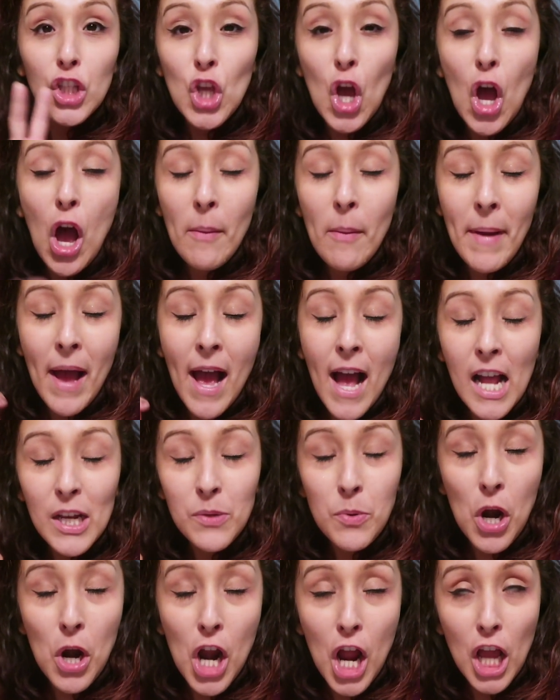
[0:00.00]
So
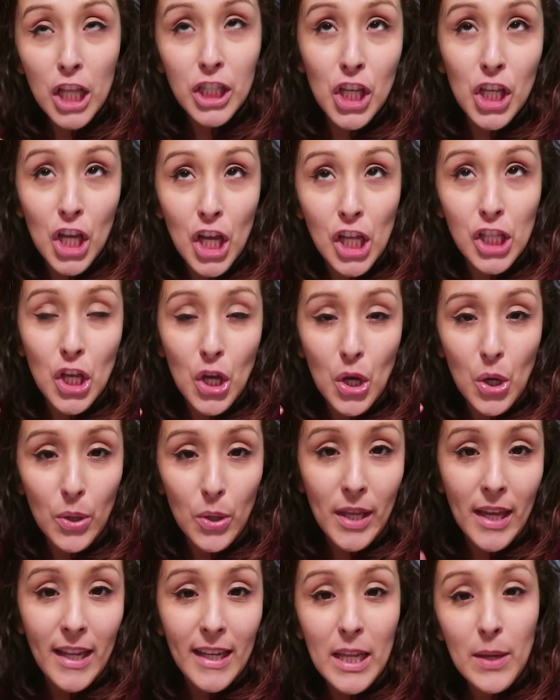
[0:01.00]
much work to do.
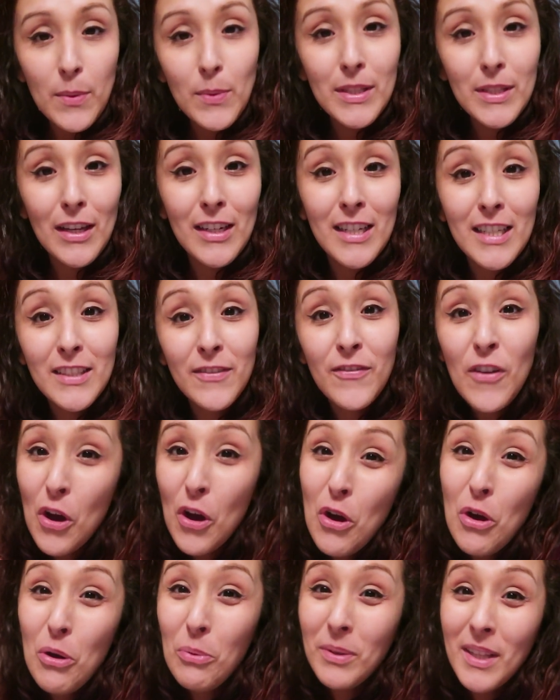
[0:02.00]
Yeah, he was on his
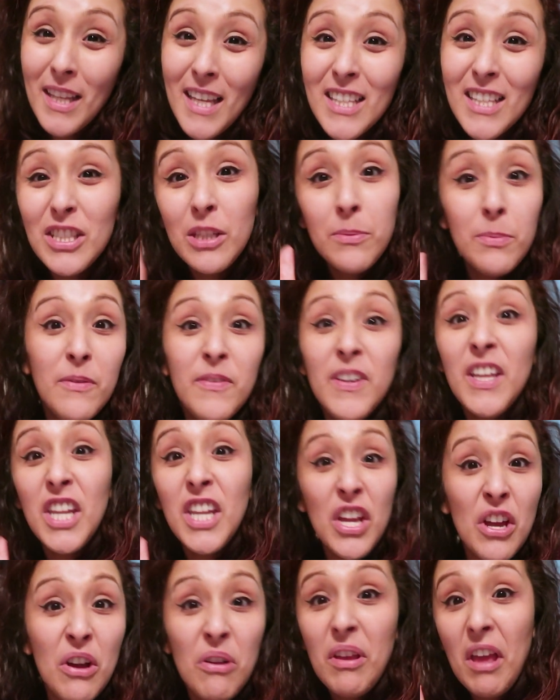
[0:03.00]
phone playing stupid
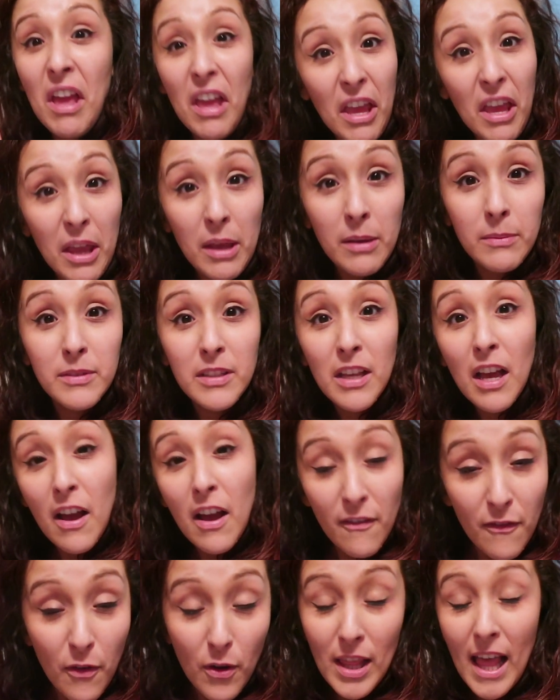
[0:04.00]
video games
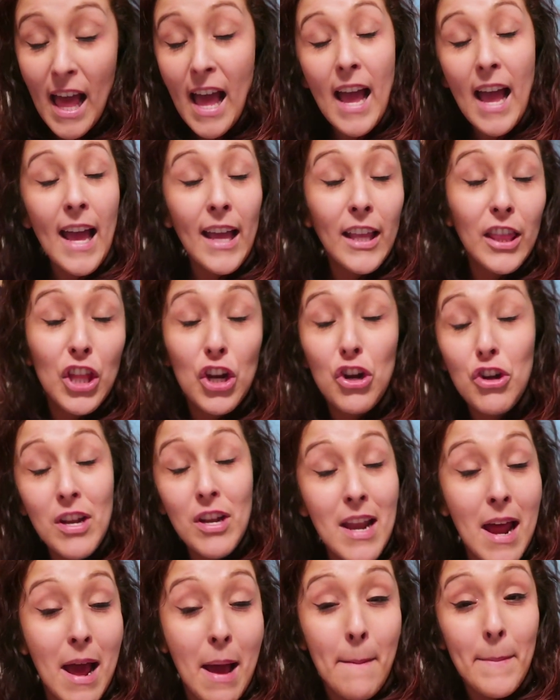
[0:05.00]
for like
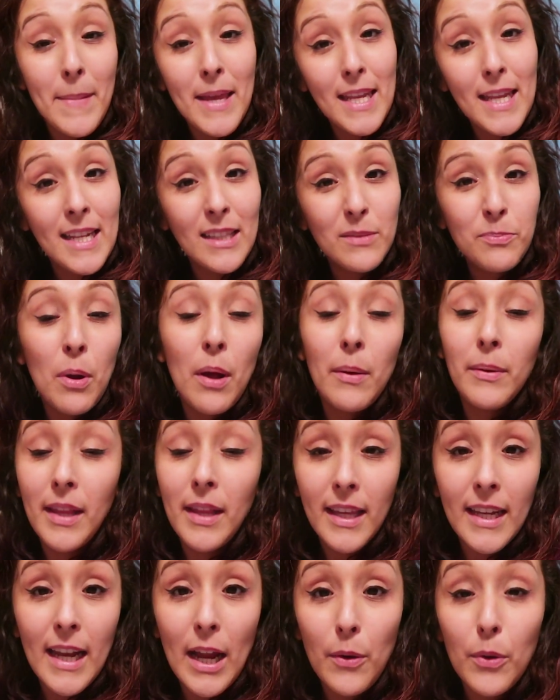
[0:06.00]
39 minutes, probably
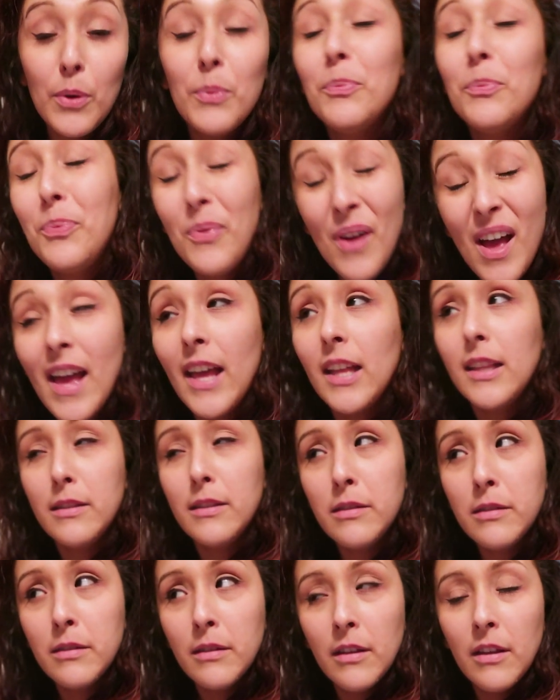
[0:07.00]
like an hour. But
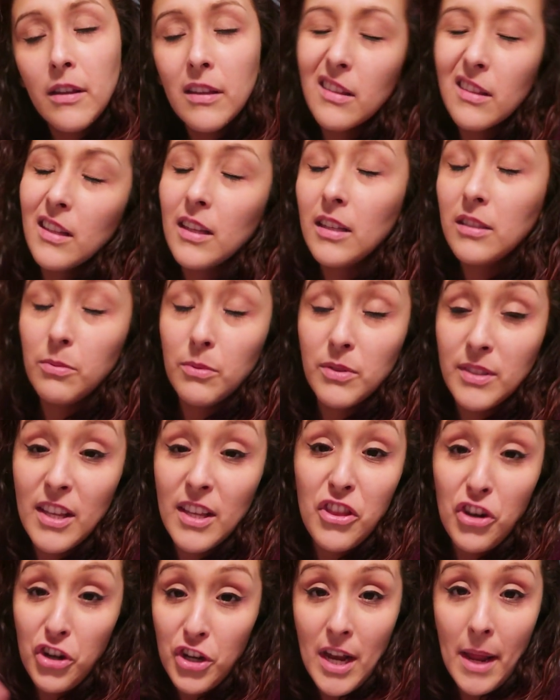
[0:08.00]
guess we'll
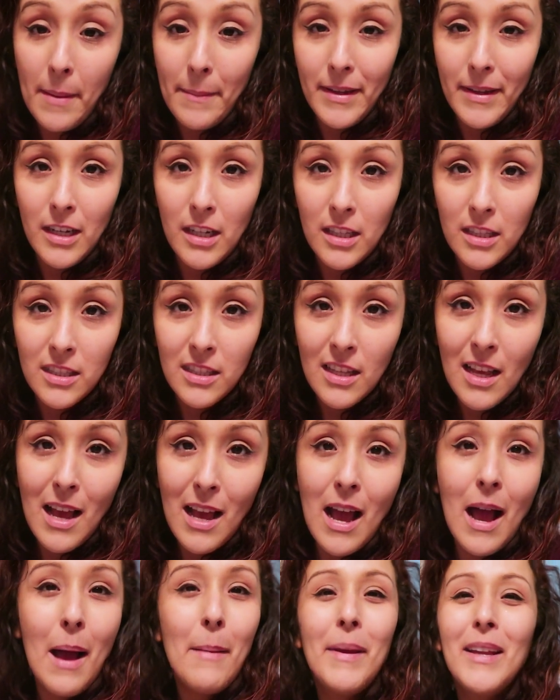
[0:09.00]
say 39 minutes.
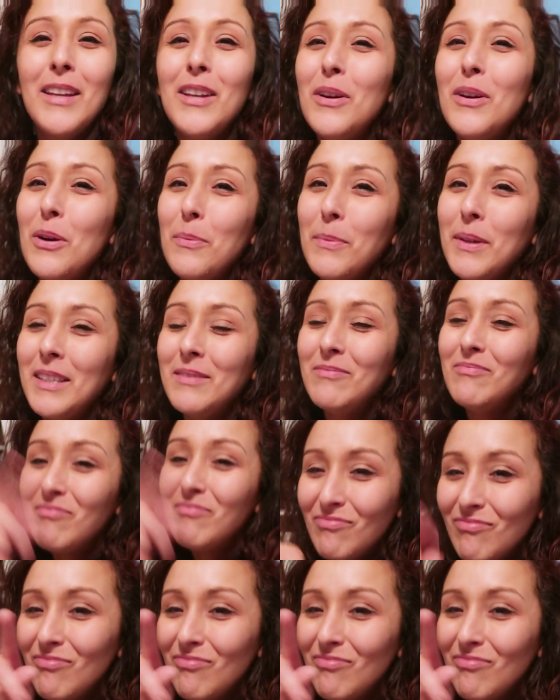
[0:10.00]
I'm like, no, homie.